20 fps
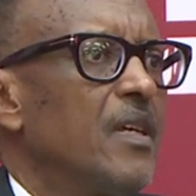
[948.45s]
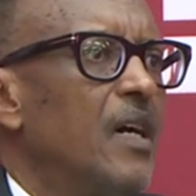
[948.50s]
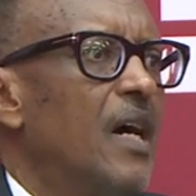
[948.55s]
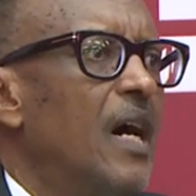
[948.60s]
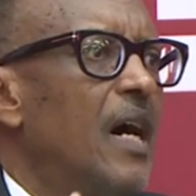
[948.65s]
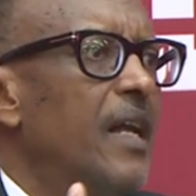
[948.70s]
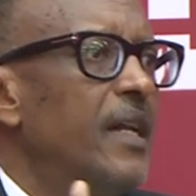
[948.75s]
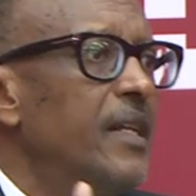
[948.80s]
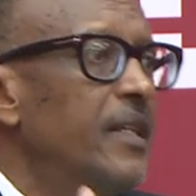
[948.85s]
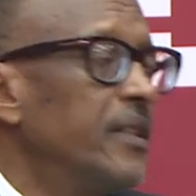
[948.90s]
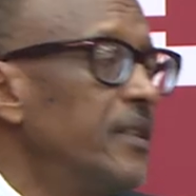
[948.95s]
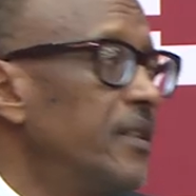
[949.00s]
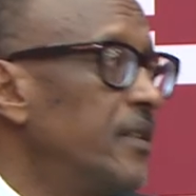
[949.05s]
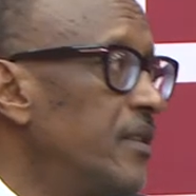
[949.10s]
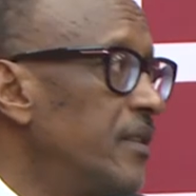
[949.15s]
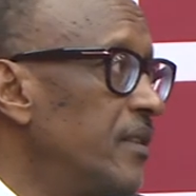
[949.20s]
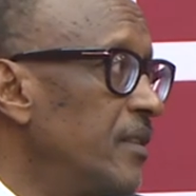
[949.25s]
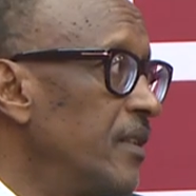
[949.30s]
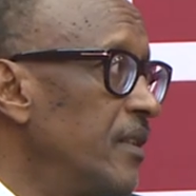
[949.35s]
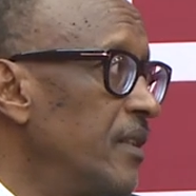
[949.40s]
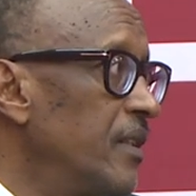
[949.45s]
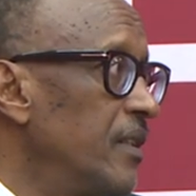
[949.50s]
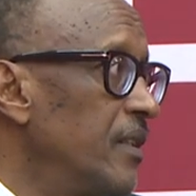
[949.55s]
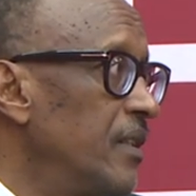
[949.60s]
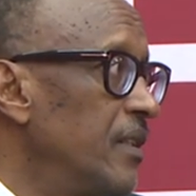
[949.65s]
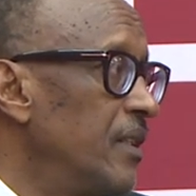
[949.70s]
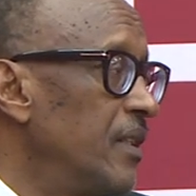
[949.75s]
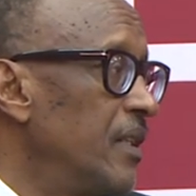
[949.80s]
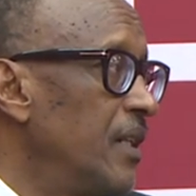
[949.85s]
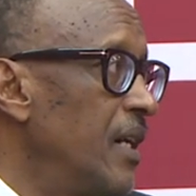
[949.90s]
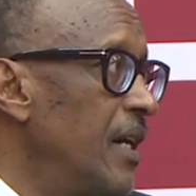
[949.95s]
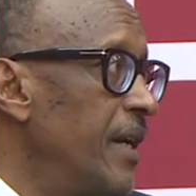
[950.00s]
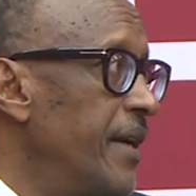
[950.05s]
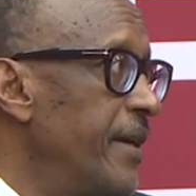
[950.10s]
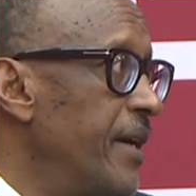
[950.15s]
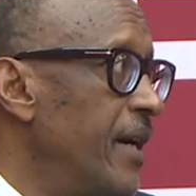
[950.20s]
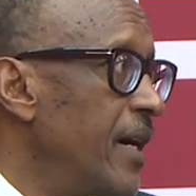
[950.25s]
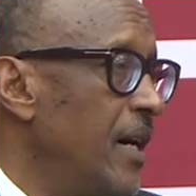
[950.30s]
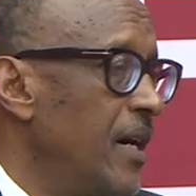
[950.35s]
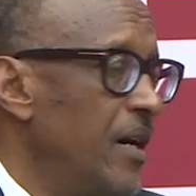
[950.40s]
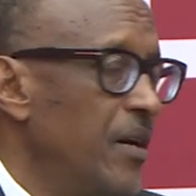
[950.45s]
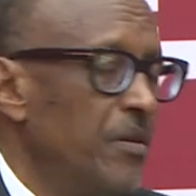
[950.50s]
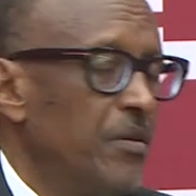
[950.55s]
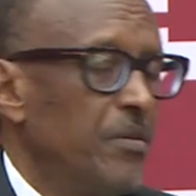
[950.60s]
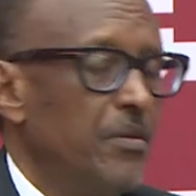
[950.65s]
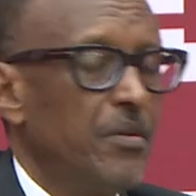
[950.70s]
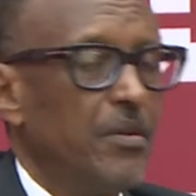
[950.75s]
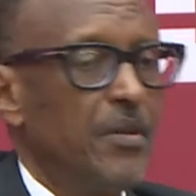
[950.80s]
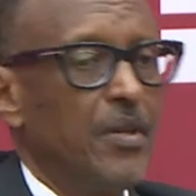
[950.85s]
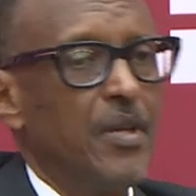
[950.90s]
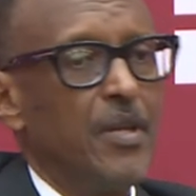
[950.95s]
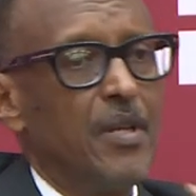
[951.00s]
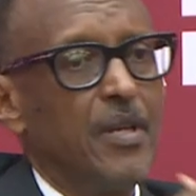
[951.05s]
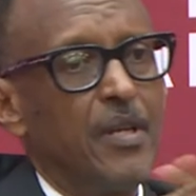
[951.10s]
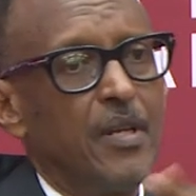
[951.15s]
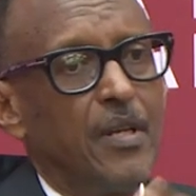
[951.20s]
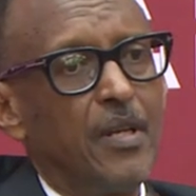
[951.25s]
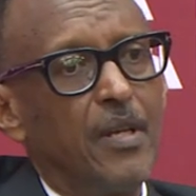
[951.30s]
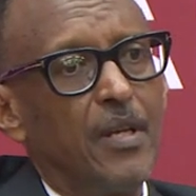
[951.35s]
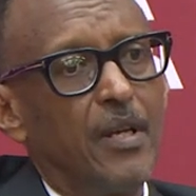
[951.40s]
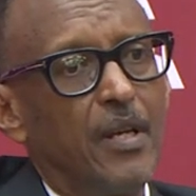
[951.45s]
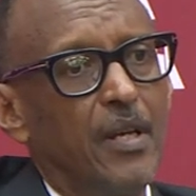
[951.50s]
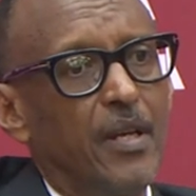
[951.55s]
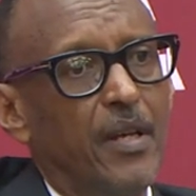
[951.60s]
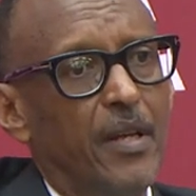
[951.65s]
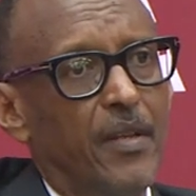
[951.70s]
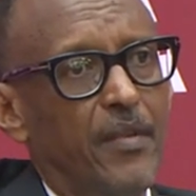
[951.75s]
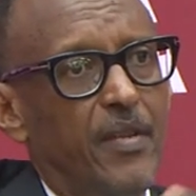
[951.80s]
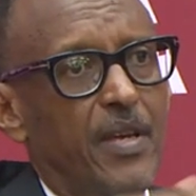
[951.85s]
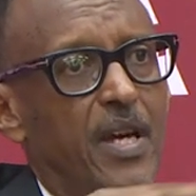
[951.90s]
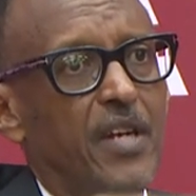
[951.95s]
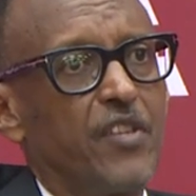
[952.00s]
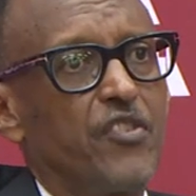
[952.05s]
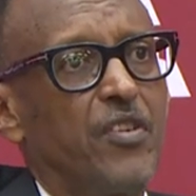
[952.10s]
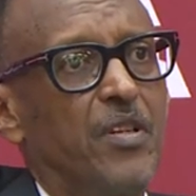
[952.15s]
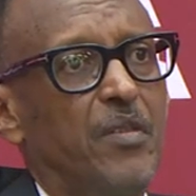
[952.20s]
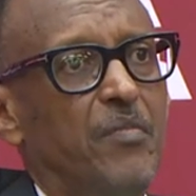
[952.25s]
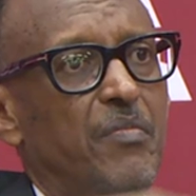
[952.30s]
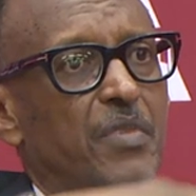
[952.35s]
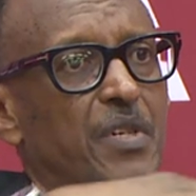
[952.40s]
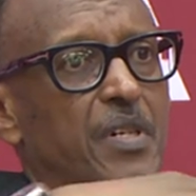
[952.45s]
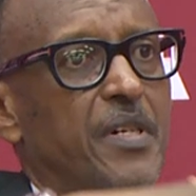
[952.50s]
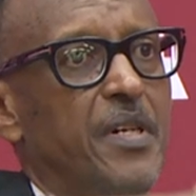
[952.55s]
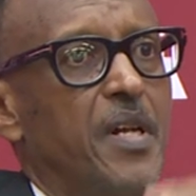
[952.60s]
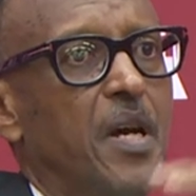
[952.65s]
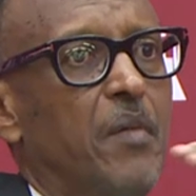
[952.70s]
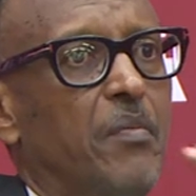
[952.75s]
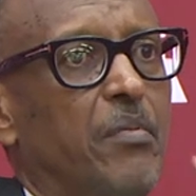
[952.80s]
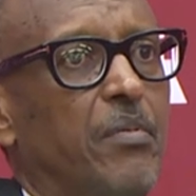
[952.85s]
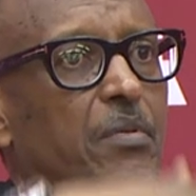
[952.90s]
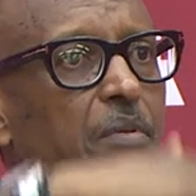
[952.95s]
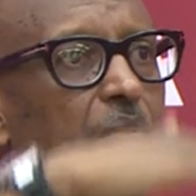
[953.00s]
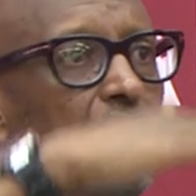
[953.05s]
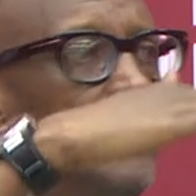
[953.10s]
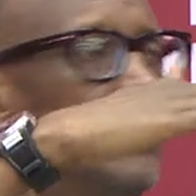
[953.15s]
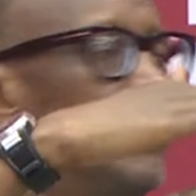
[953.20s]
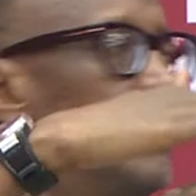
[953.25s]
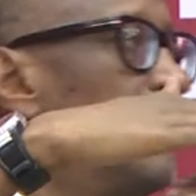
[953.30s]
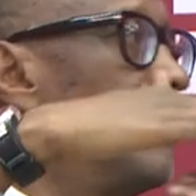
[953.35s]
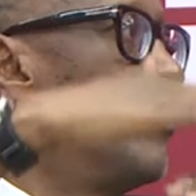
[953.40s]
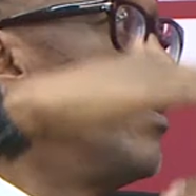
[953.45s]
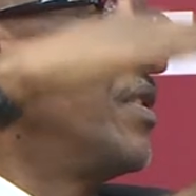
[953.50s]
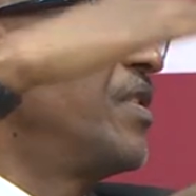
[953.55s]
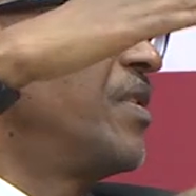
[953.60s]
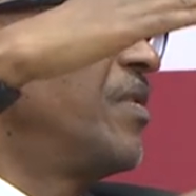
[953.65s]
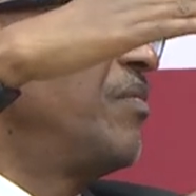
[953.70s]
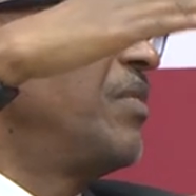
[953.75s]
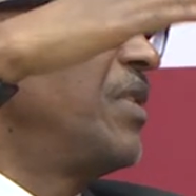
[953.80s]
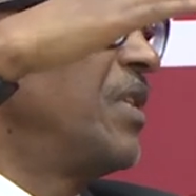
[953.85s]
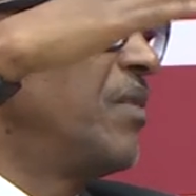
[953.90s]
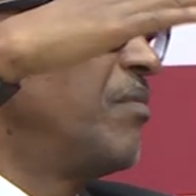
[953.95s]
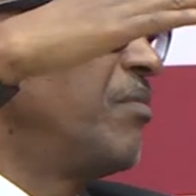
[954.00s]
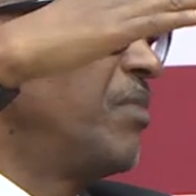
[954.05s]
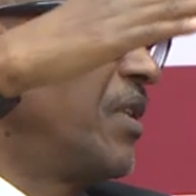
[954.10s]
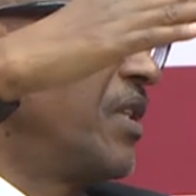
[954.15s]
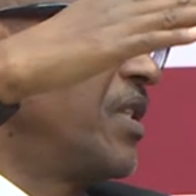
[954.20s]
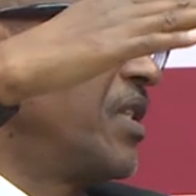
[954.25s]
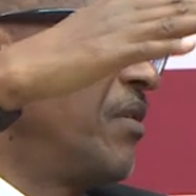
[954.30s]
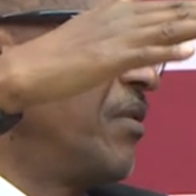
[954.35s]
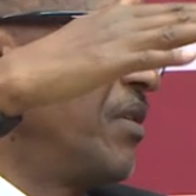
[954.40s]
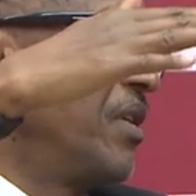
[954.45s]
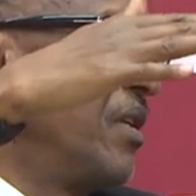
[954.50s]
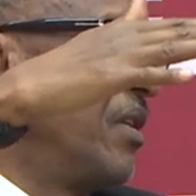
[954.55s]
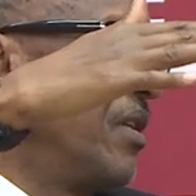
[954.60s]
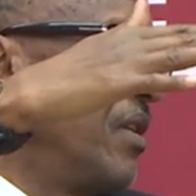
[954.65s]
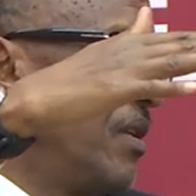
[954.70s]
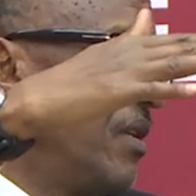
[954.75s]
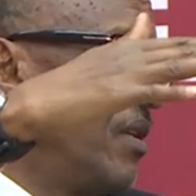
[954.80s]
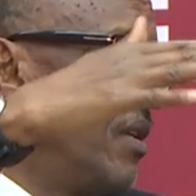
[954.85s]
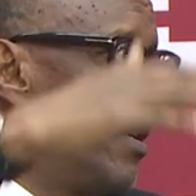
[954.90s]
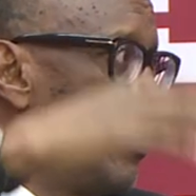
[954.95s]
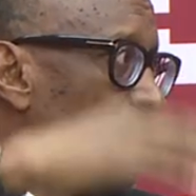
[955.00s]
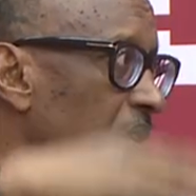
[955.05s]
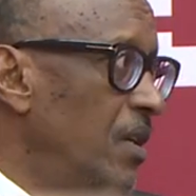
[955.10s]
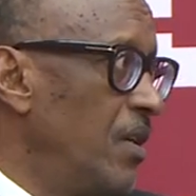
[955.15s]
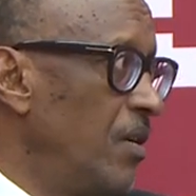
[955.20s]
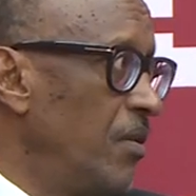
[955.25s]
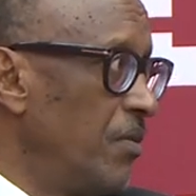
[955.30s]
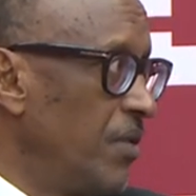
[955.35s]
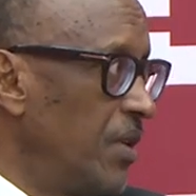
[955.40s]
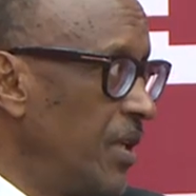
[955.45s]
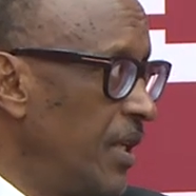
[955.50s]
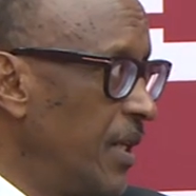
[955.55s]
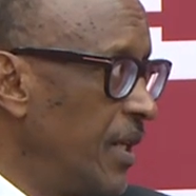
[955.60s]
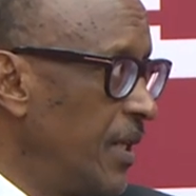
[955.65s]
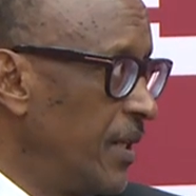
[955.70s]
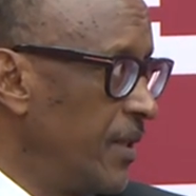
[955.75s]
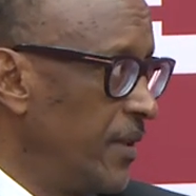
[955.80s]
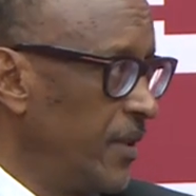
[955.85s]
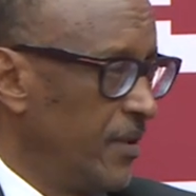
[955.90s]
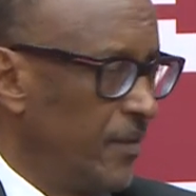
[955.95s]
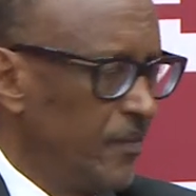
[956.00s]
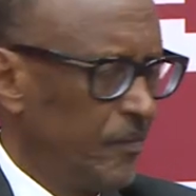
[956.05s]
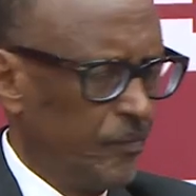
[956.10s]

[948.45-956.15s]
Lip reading: are linked and how they actually build up to this big picture we are looking at.